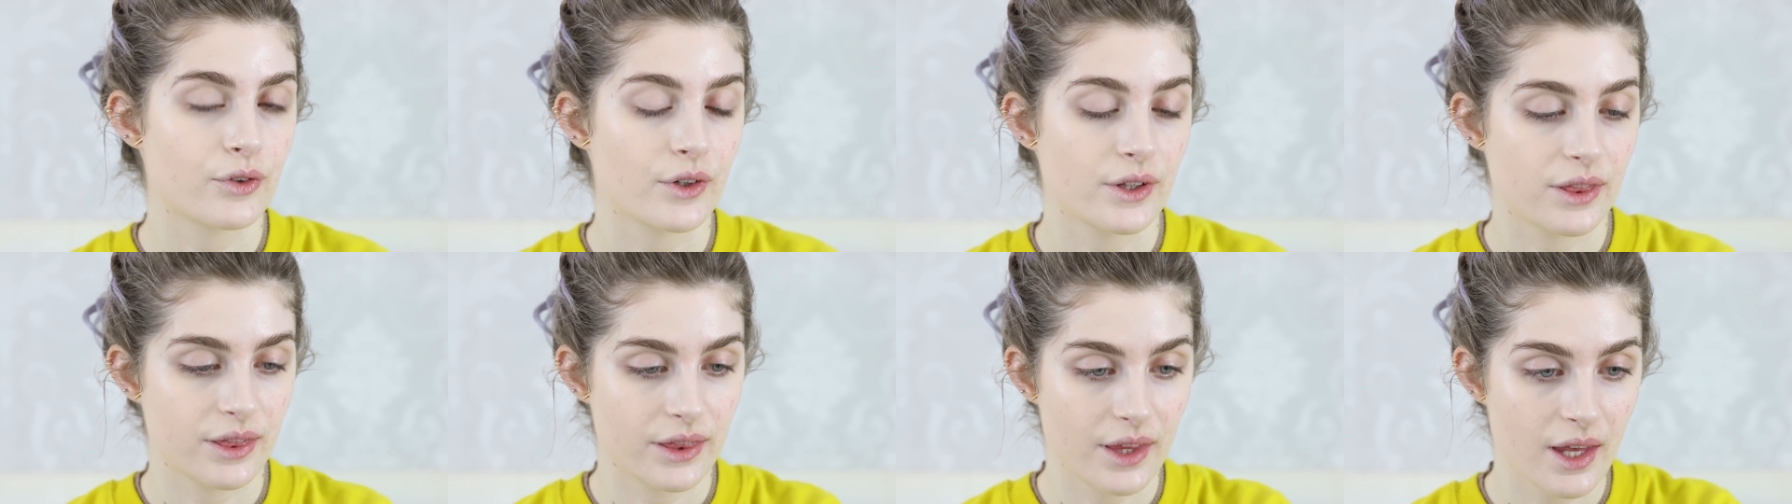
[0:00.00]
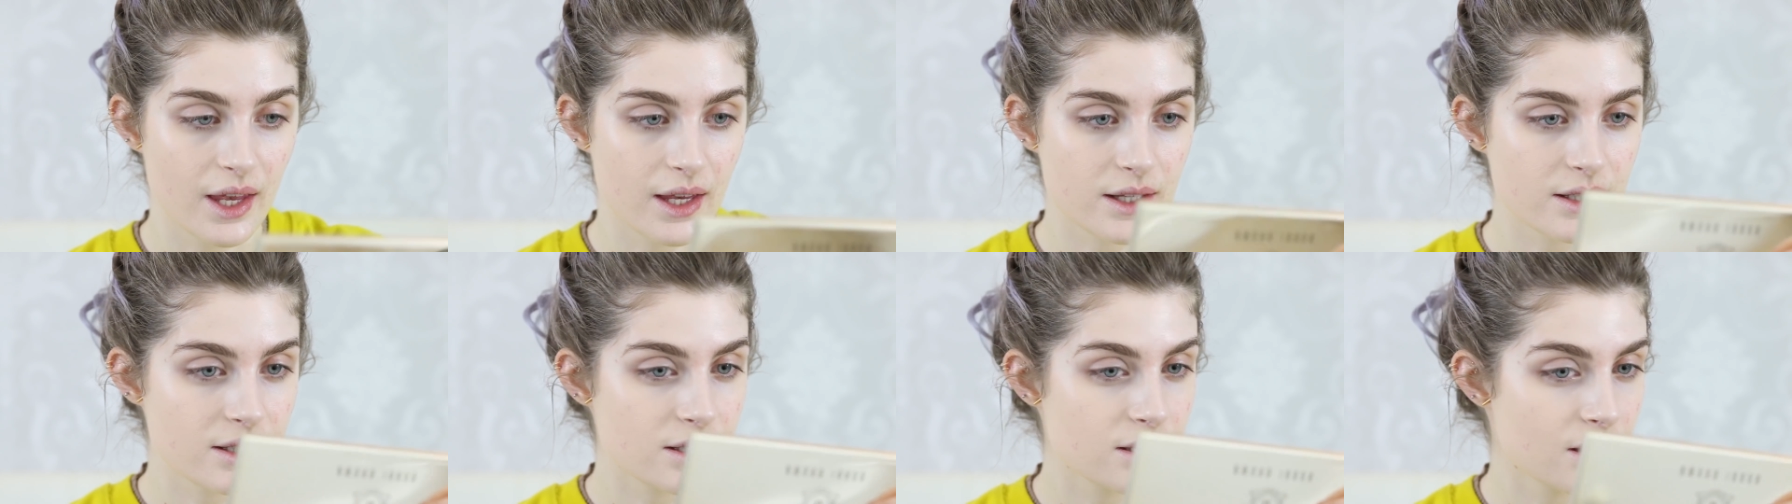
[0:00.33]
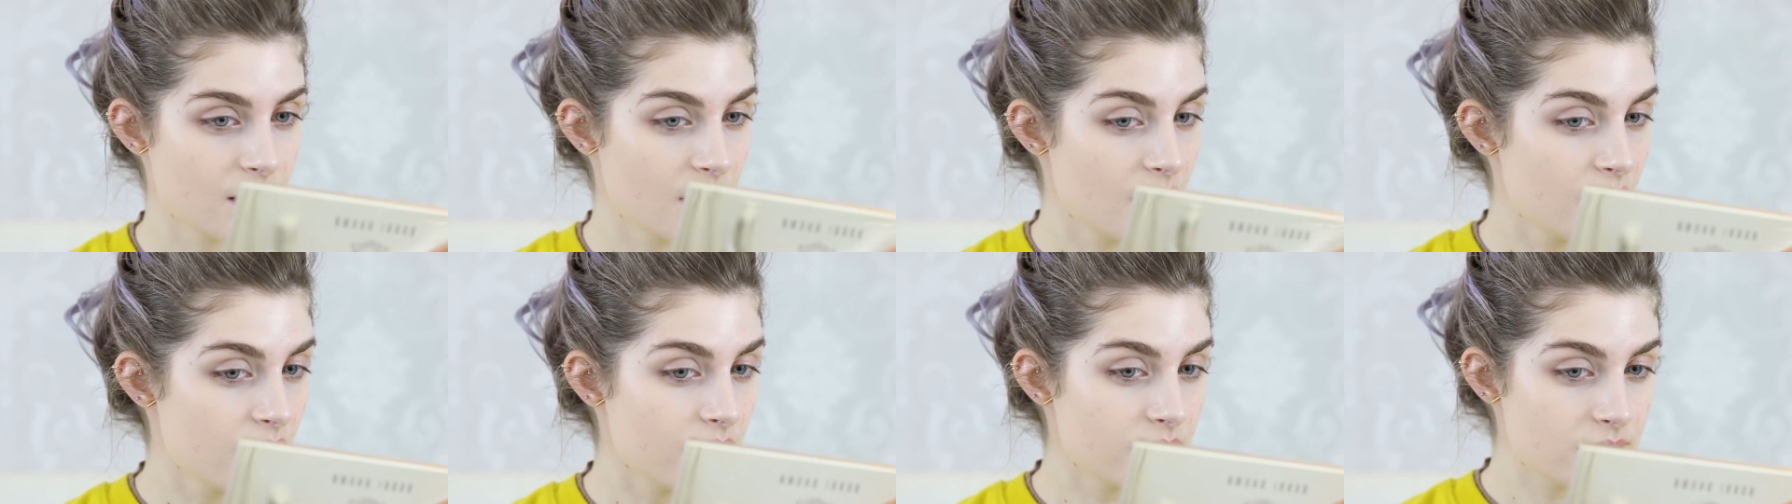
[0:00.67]
for this.
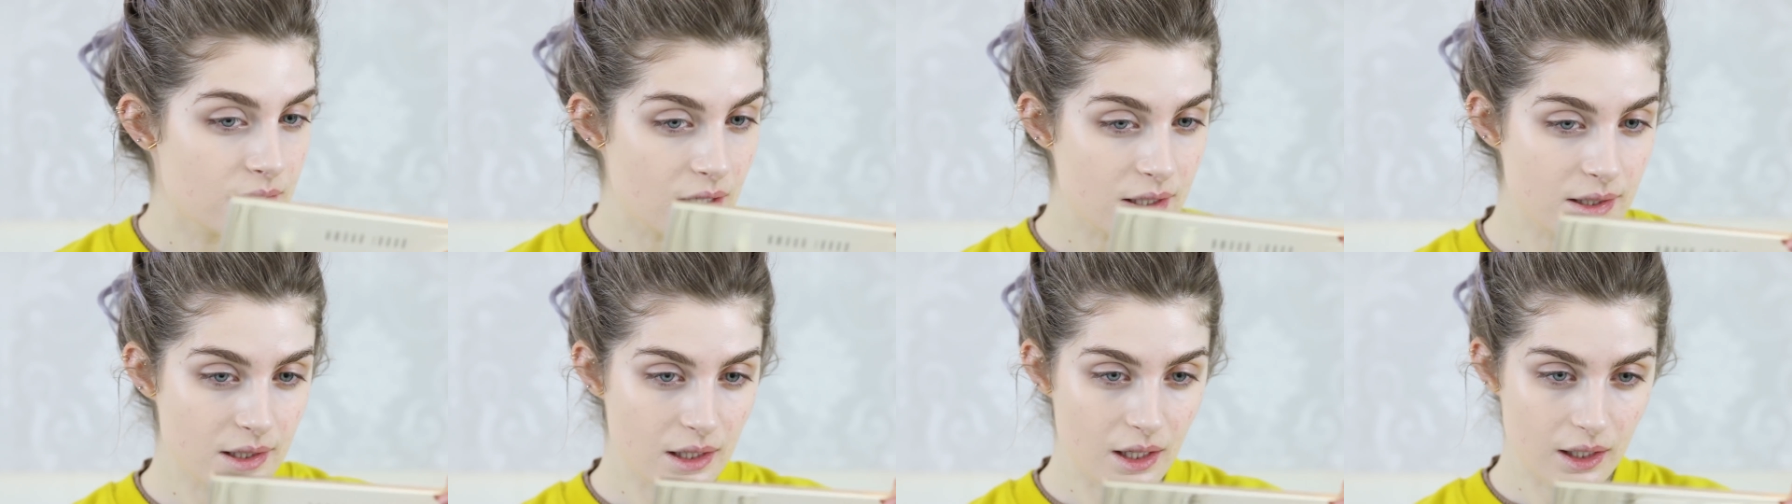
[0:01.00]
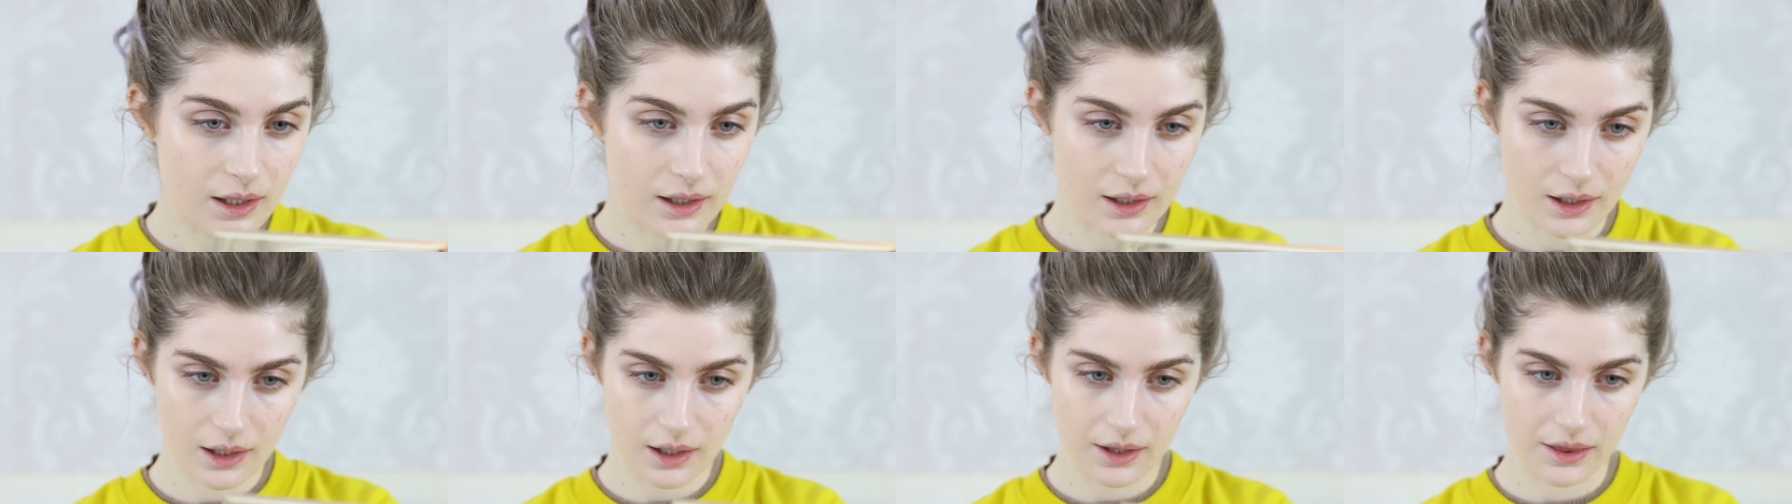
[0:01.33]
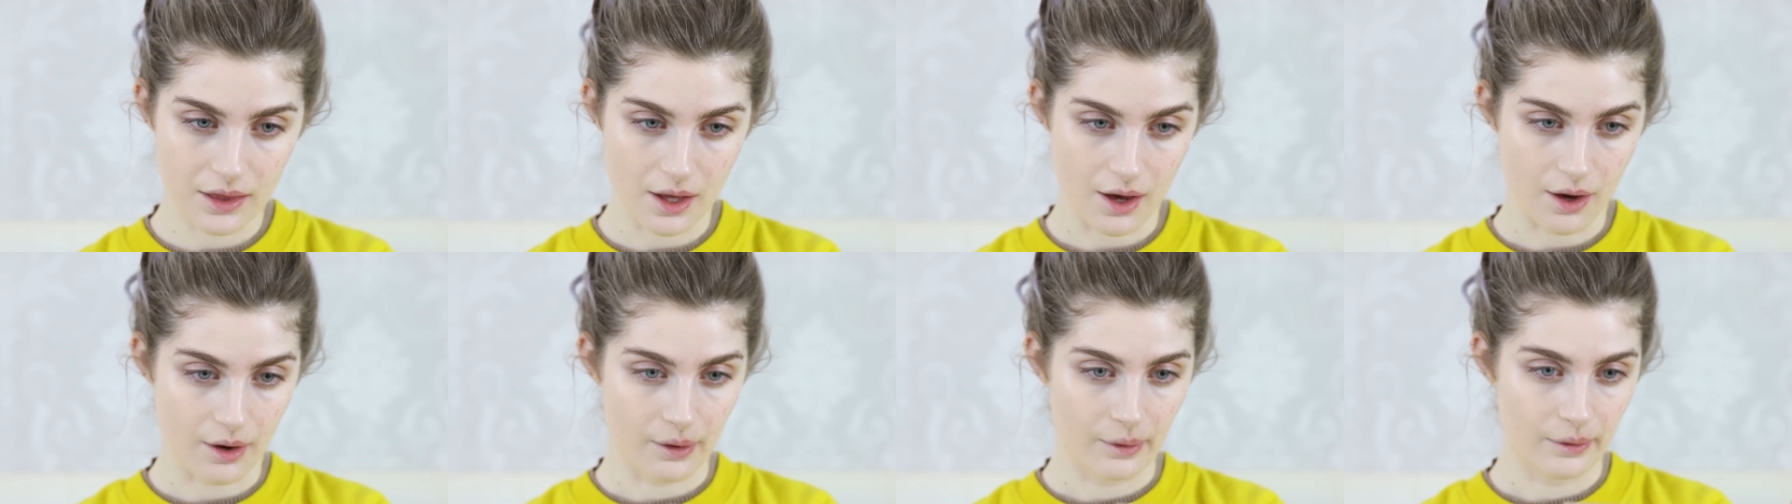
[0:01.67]
It does look
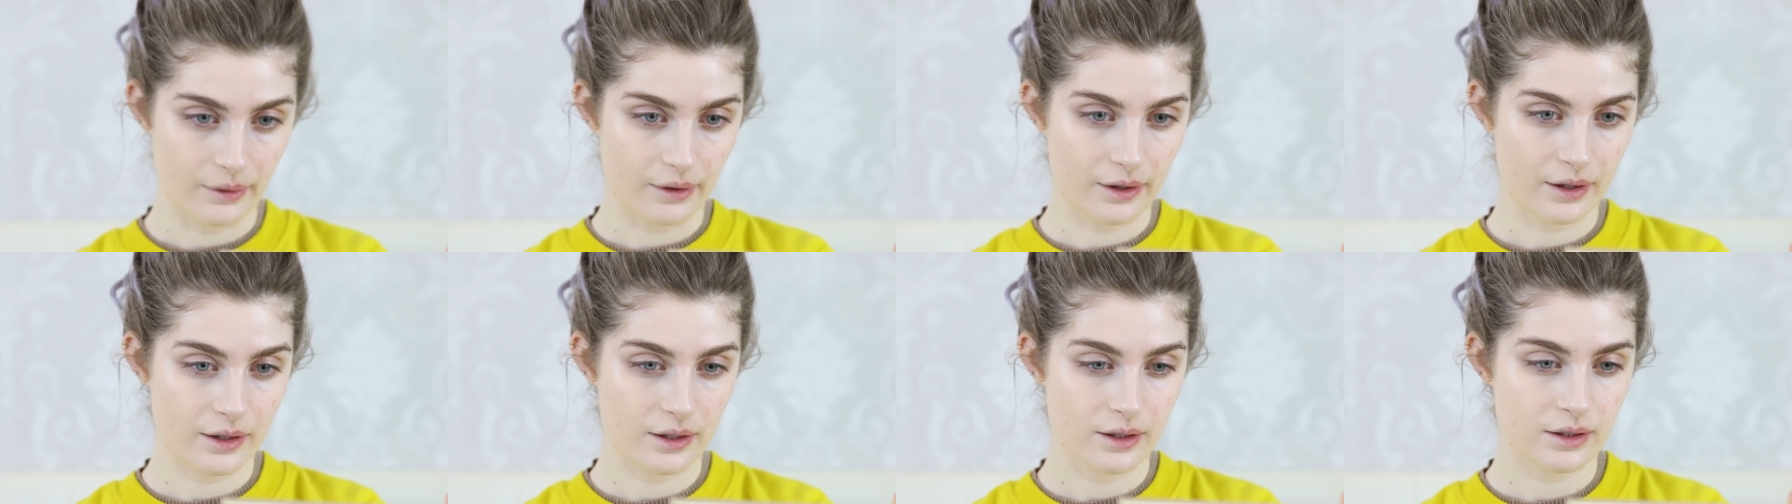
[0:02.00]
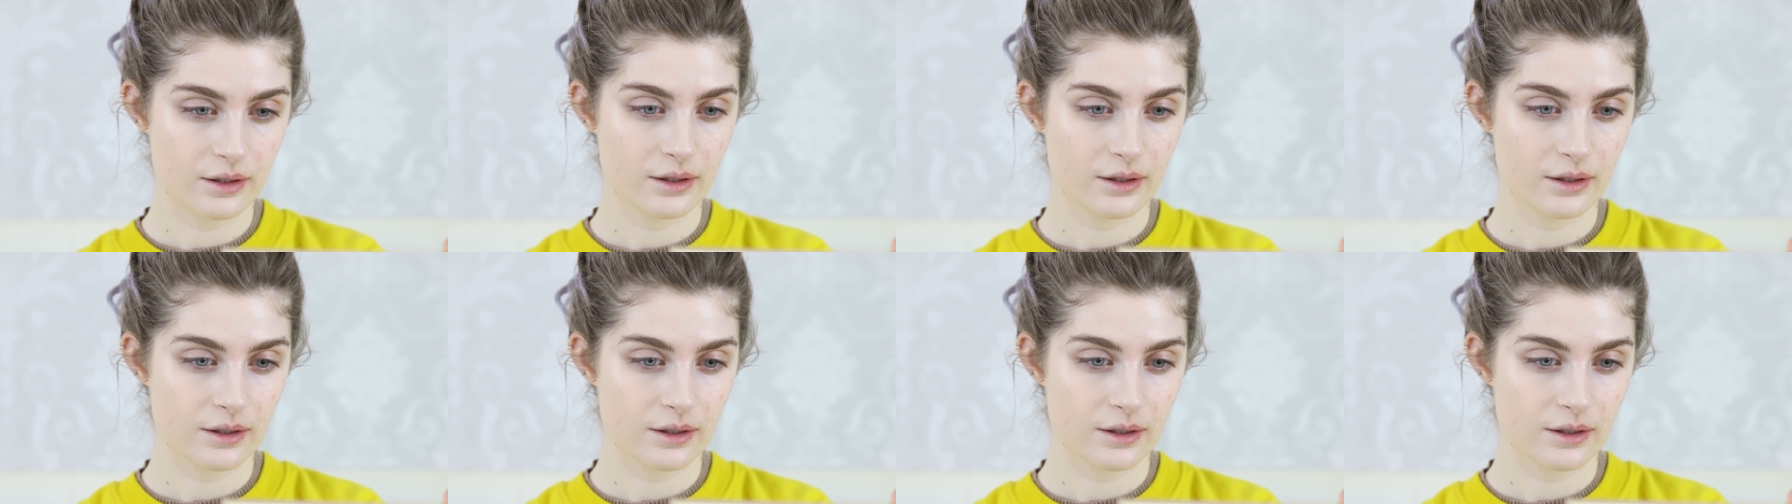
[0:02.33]
good though.